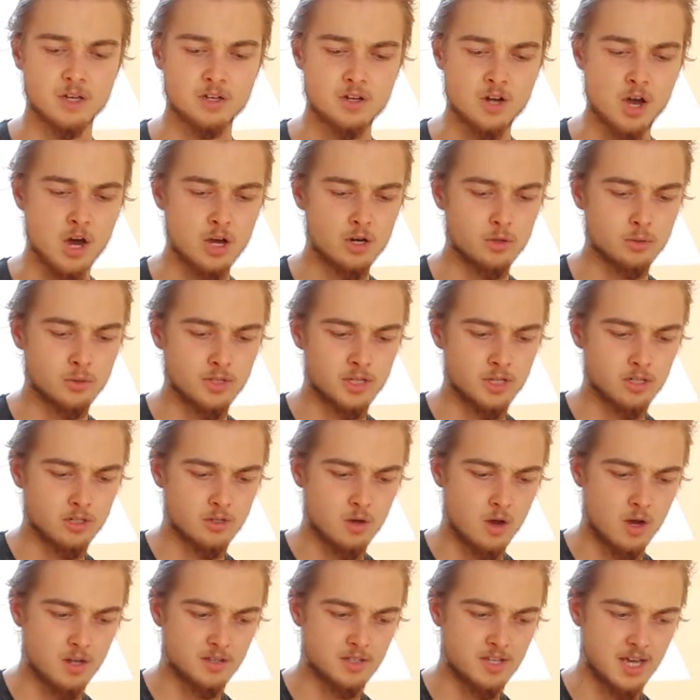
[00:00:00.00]
not only in
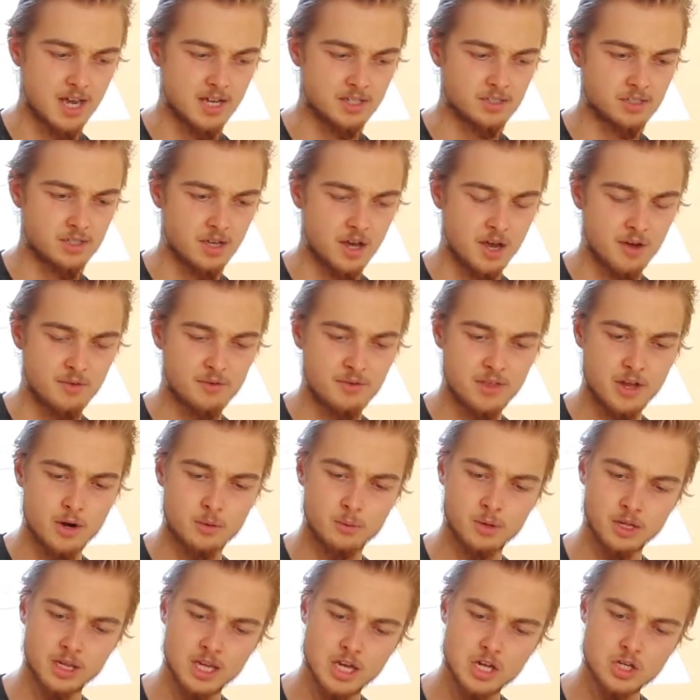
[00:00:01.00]
context of their
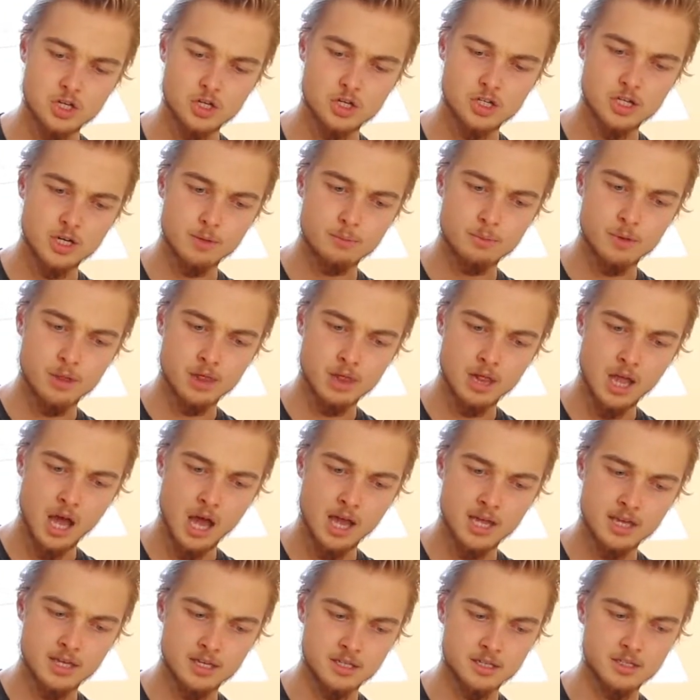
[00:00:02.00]
relationship with
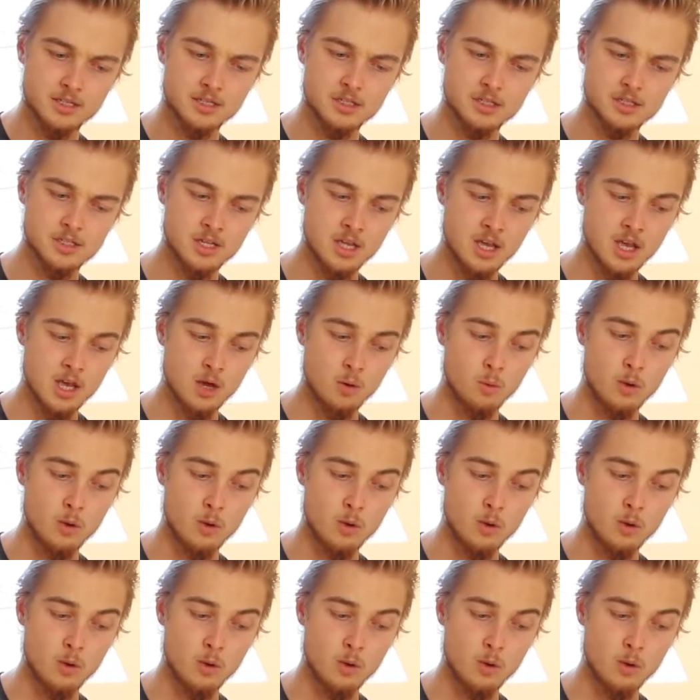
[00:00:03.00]
lions,